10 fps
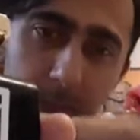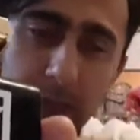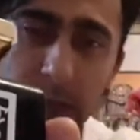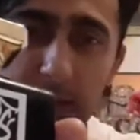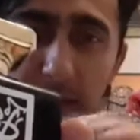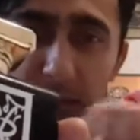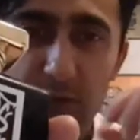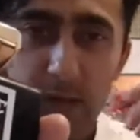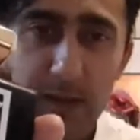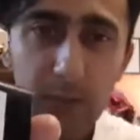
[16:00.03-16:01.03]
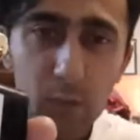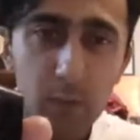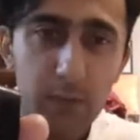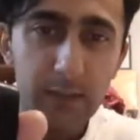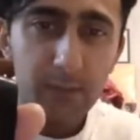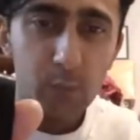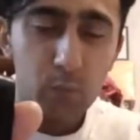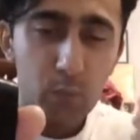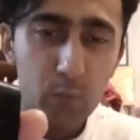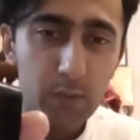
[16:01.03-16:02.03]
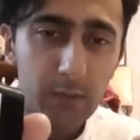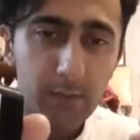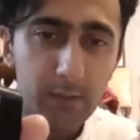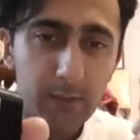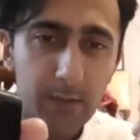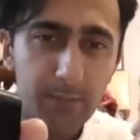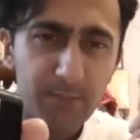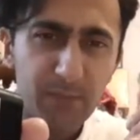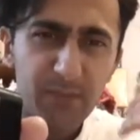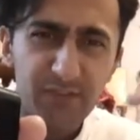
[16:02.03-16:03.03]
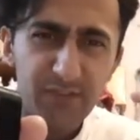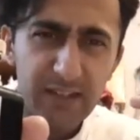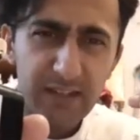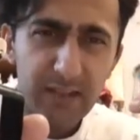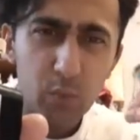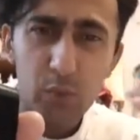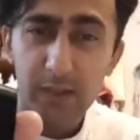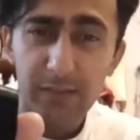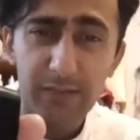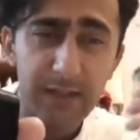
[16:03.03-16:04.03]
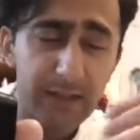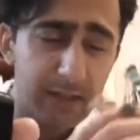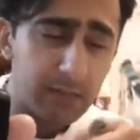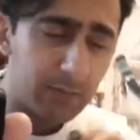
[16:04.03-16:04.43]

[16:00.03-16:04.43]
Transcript: Nice grounded woolly wooden feeling, woody feeling, let's